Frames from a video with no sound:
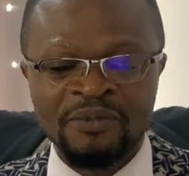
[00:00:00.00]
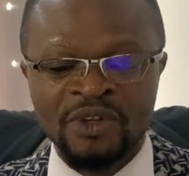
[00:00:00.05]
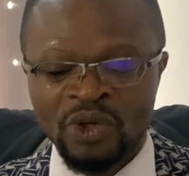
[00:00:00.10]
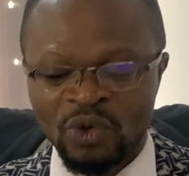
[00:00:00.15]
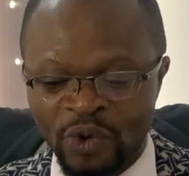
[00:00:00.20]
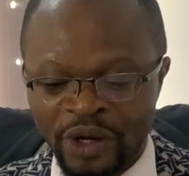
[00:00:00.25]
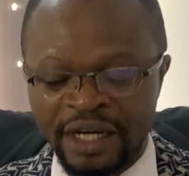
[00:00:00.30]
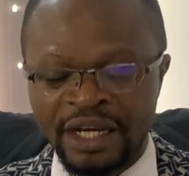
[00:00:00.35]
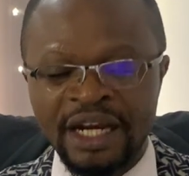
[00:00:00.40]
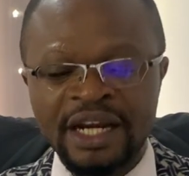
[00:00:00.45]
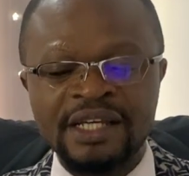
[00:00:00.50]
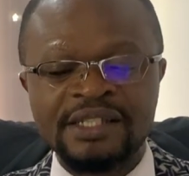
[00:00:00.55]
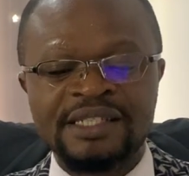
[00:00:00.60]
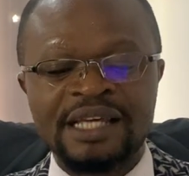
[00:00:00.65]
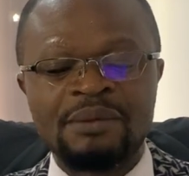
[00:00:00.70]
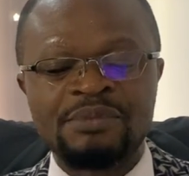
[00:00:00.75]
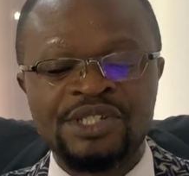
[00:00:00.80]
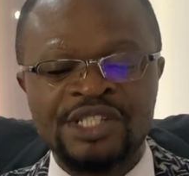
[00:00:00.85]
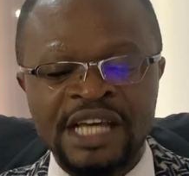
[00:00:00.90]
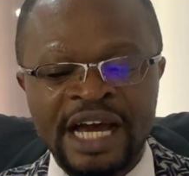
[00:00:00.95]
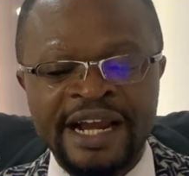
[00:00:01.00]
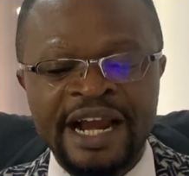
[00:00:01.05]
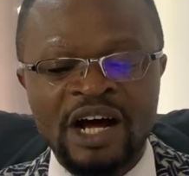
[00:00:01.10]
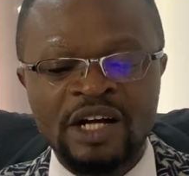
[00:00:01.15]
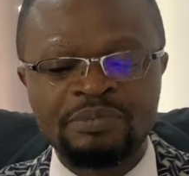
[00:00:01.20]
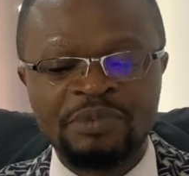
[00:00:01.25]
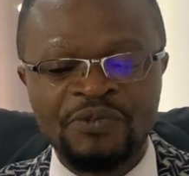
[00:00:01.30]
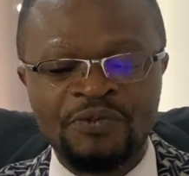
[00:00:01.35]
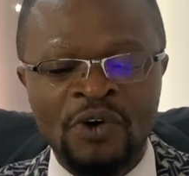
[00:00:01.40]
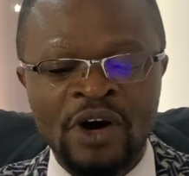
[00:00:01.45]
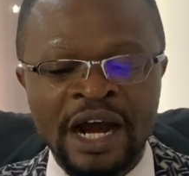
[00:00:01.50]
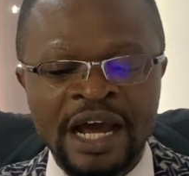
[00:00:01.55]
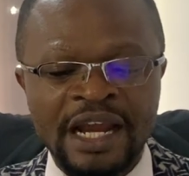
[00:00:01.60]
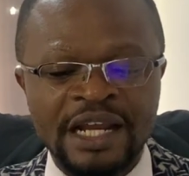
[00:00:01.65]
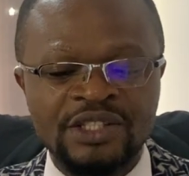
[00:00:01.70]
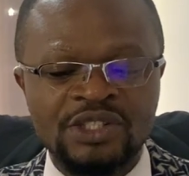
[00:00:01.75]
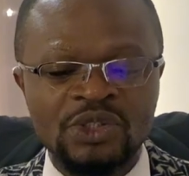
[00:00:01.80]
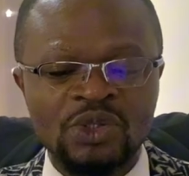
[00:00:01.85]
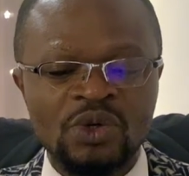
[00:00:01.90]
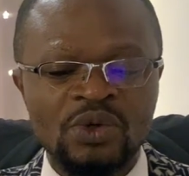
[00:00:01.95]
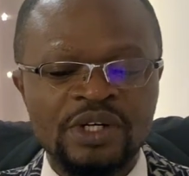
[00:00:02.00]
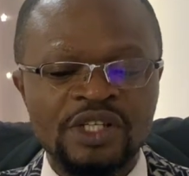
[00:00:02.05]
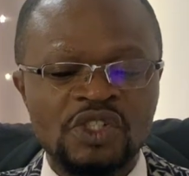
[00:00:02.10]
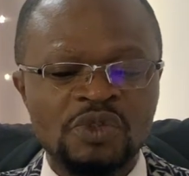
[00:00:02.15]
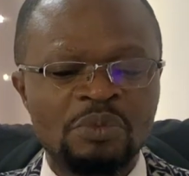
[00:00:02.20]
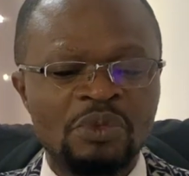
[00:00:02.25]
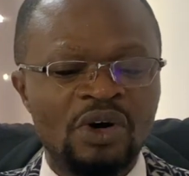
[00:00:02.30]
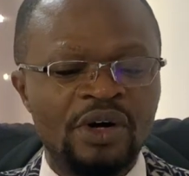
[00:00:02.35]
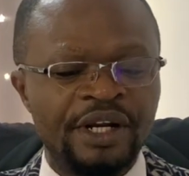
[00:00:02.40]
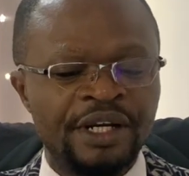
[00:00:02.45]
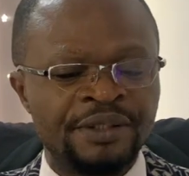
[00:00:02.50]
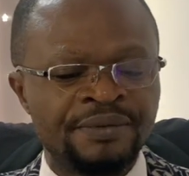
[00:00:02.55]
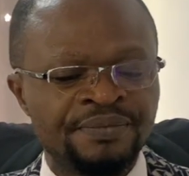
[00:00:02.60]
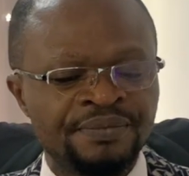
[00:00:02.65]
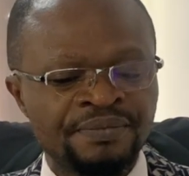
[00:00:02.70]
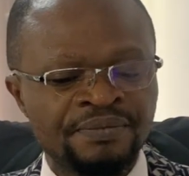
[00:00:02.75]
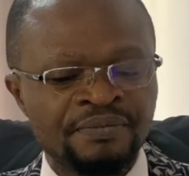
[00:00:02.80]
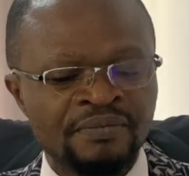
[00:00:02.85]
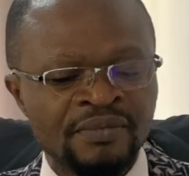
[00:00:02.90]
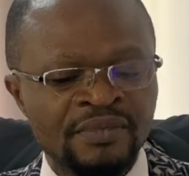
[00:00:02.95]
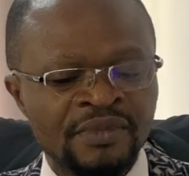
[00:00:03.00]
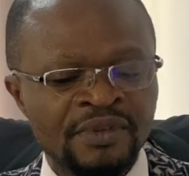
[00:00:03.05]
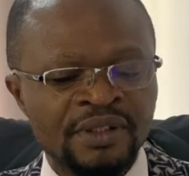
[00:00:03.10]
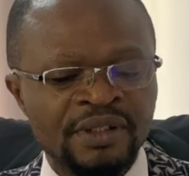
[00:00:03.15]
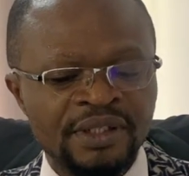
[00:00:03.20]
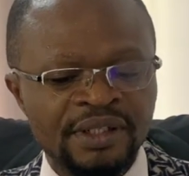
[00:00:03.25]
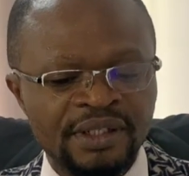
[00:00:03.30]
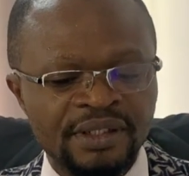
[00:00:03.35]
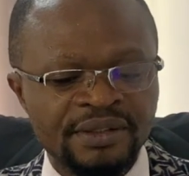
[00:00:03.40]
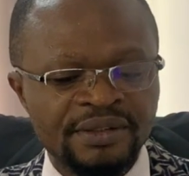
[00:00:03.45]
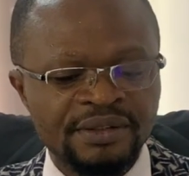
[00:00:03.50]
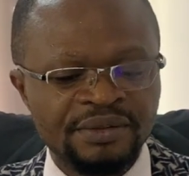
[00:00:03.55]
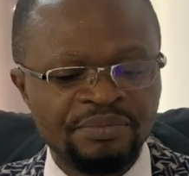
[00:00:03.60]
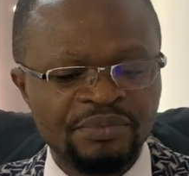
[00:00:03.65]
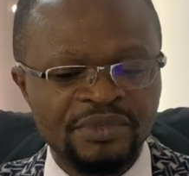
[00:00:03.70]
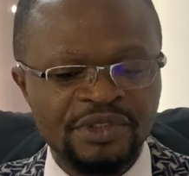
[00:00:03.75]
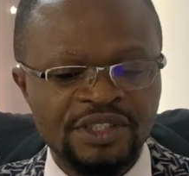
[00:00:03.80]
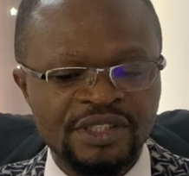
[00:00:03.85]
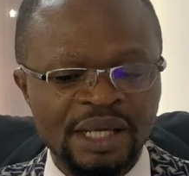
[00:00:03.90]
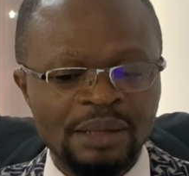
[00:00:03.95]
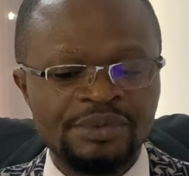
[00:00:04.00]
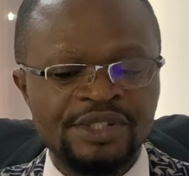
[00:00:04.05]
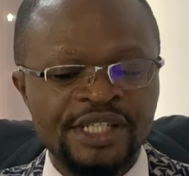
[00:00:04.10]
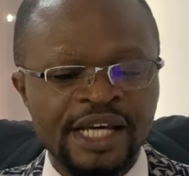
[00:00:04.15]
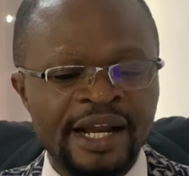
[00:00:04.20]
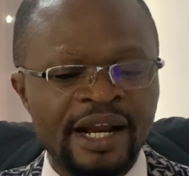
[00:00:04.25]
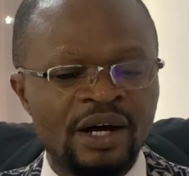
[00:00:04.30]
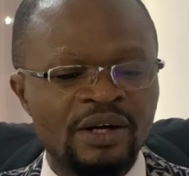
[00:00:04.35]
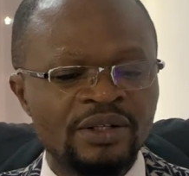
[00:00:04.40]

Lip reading: Quickly, some shout out before I let you go this morning. This one says,